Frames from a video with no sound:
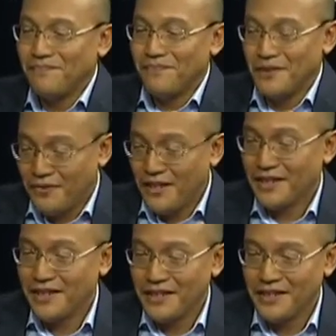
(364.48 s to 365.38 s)
the
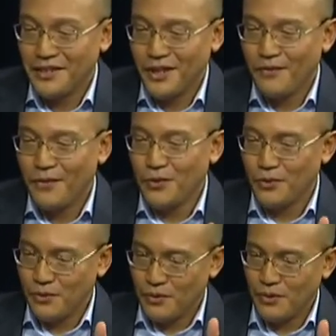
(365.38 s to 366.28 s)
fact is, if
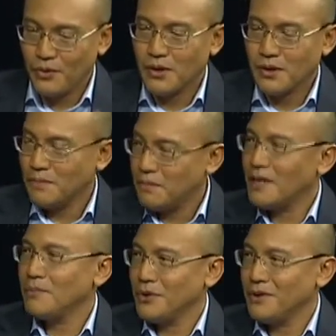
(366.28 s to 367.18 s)
you Google
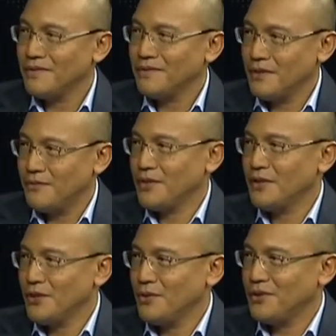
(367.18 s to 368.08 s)
palm oil, the first
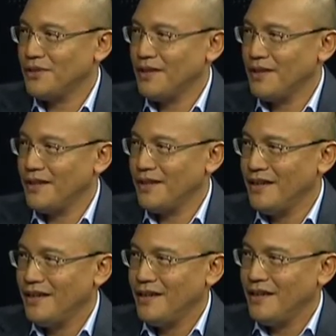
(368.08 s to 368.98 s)
thing you'll see
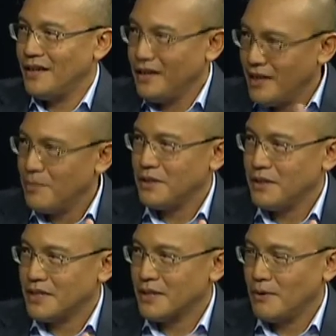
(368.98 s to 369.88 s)

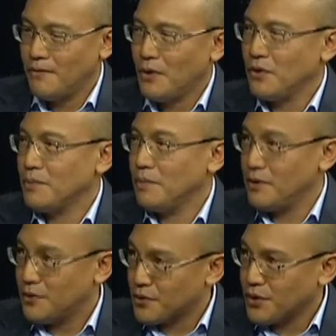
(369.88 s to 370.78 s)
images about forests being
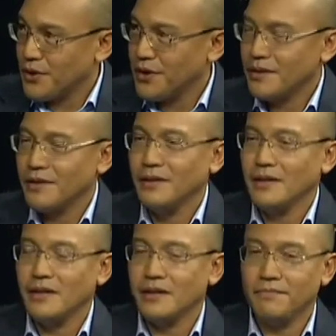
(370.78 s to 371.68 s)
destroyed,
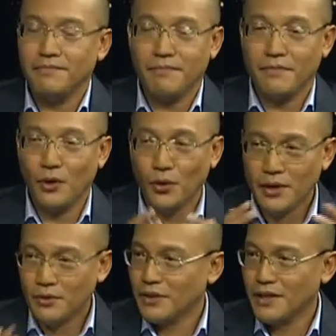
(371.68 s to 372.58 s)

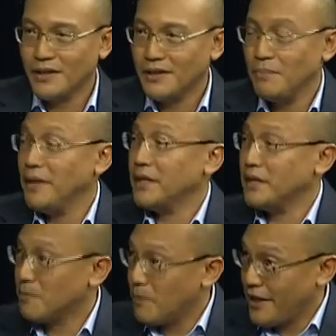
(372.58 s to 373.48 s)
orangutan being
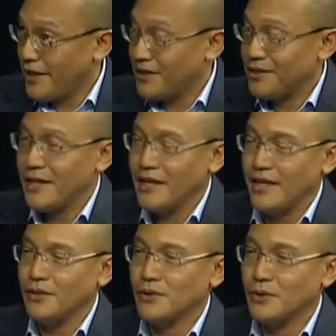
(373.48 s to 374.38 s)
displaced,
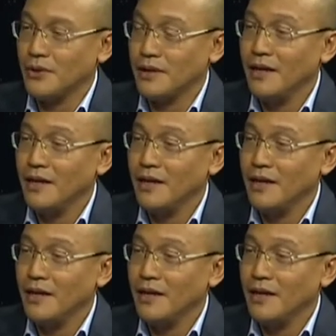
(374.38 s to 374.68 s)
and so on.